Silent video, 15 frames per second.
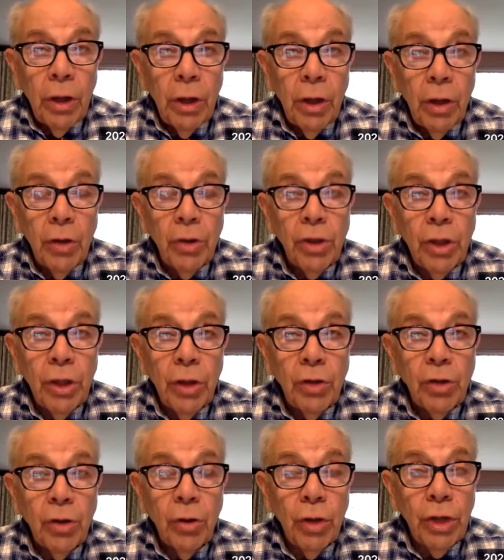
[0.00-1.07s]

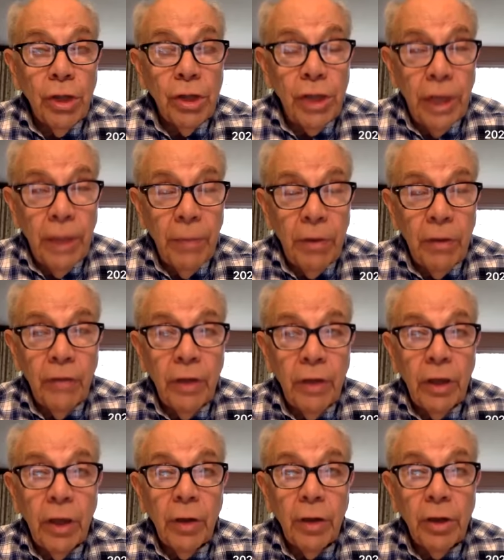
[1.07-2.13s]
Here's a good example of it
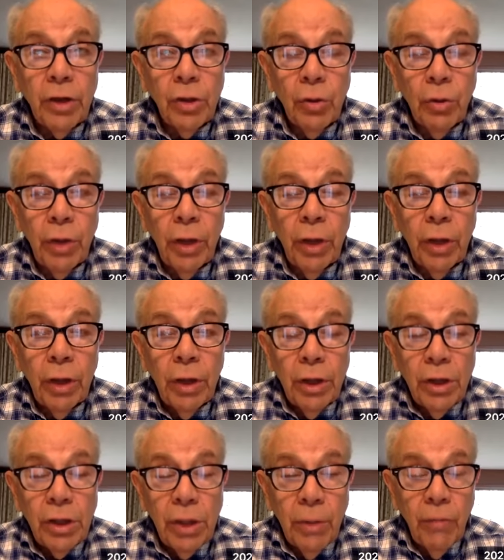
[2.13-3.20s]
in our history.
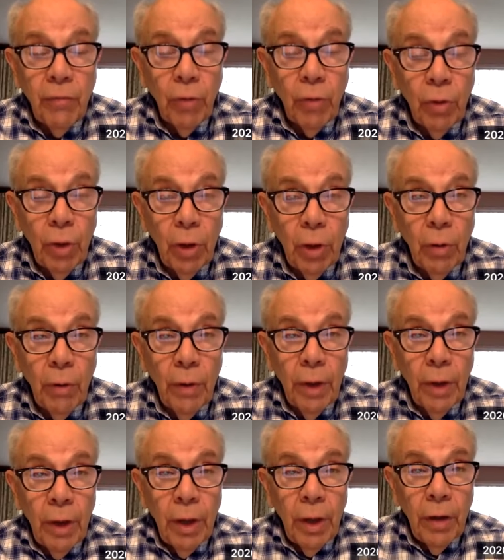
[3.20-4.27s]
Some of you know
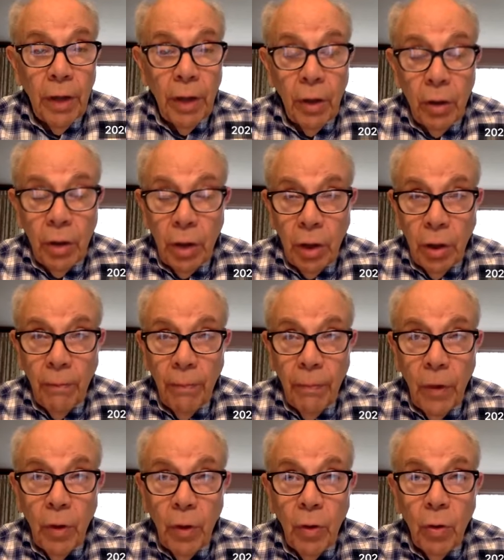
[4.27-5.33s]
that
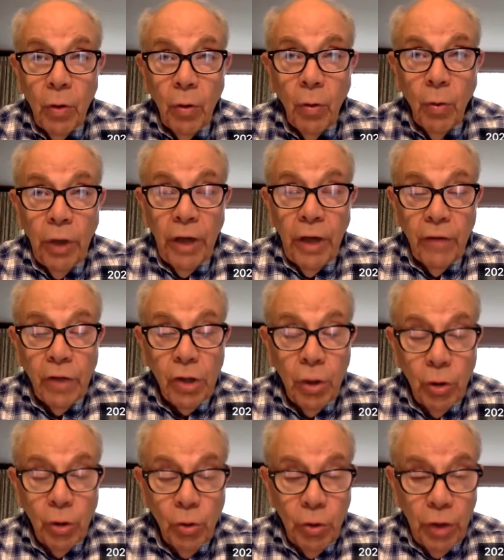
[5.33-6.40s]
we have this
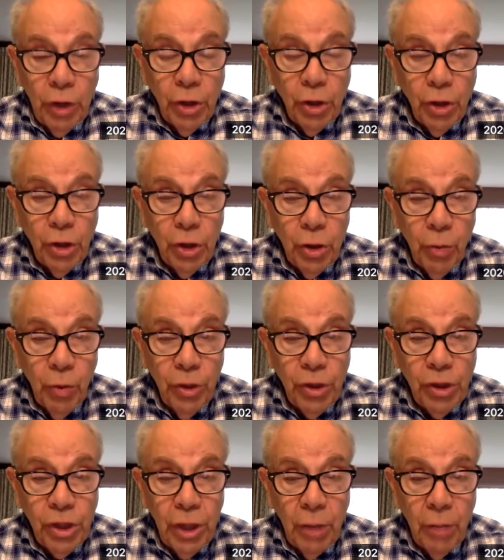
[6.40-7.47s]
close relationship with
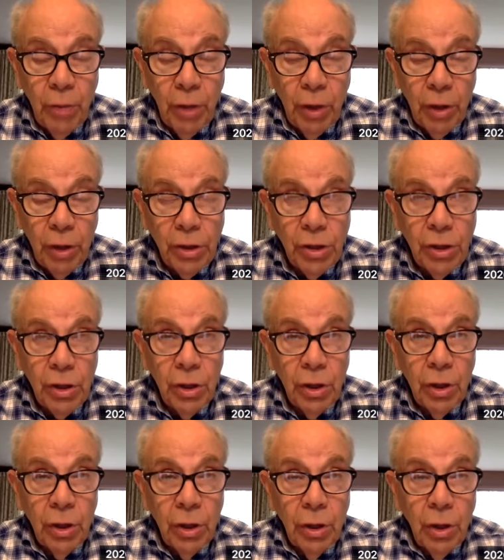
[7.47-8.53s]
St. Mark's
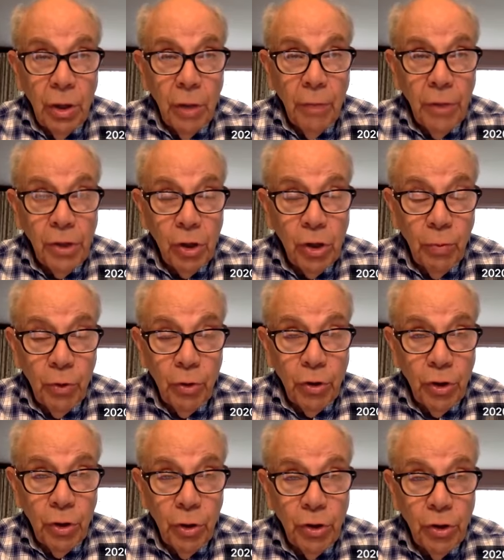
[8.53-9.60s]
Episcopal
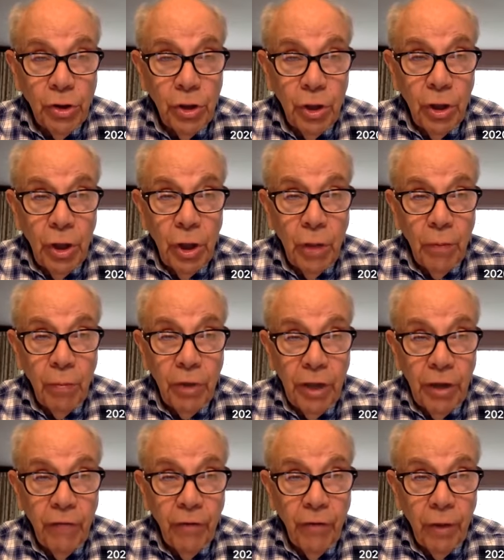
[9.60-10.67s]
Church in
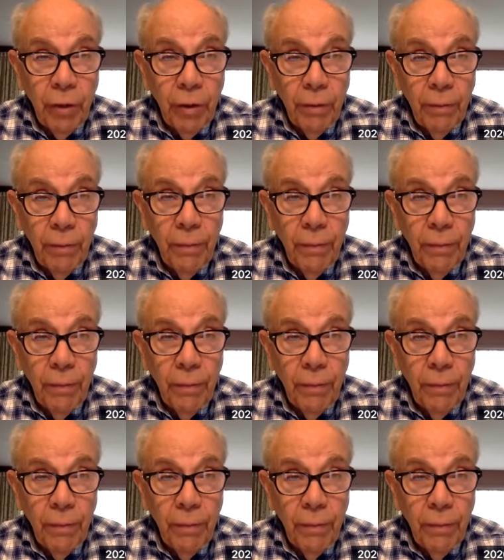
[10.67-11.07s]
Plainfield.